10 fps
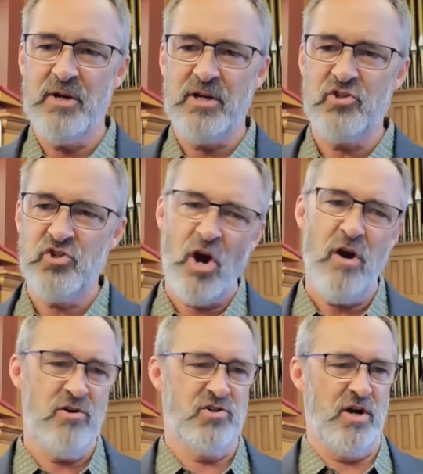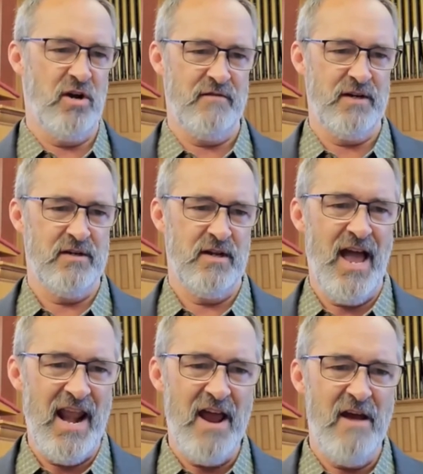charge of it
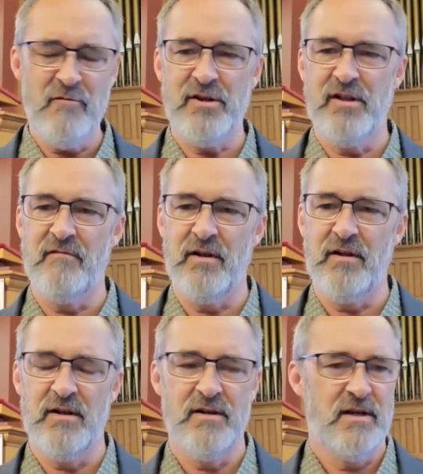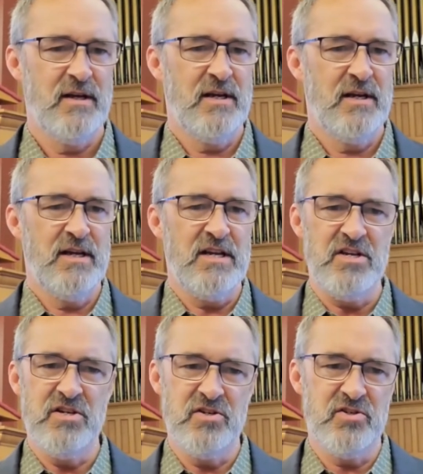at every level
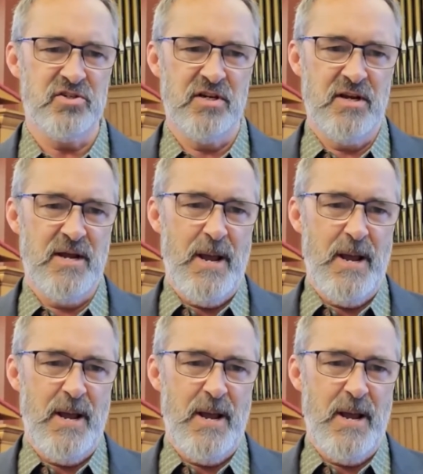is